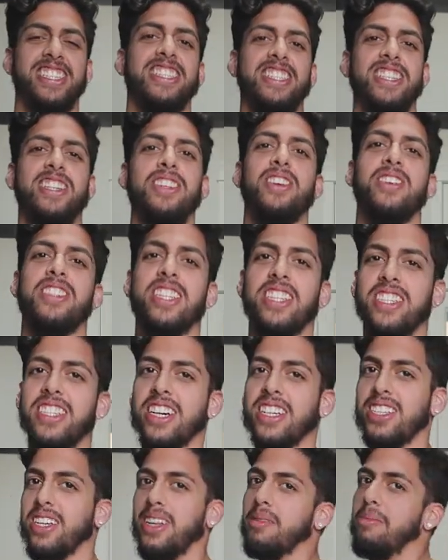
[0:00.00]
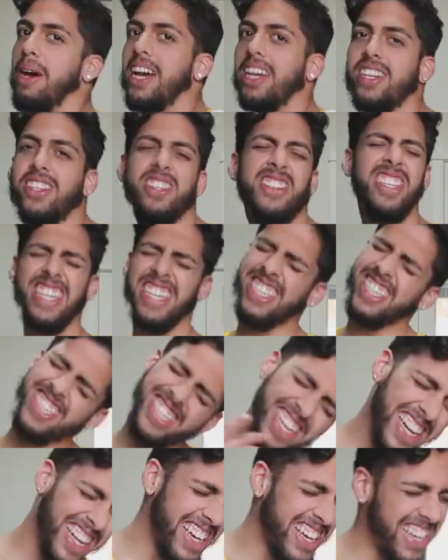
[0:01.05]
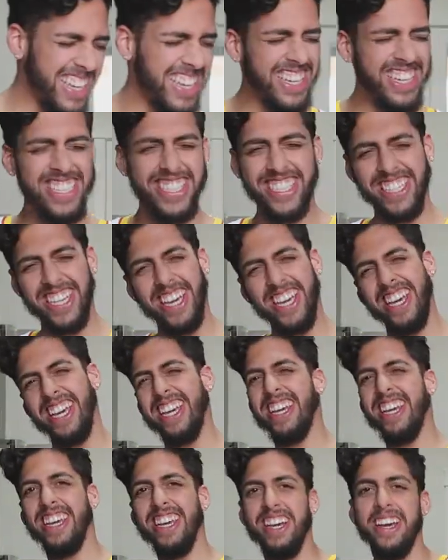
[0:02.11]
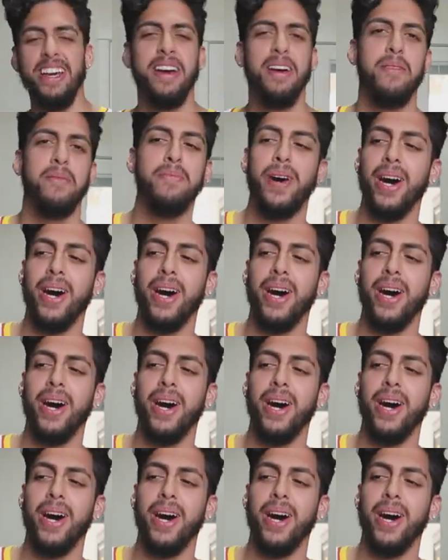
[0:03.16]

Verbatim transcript: Cause you know it says nuts on the back, you know.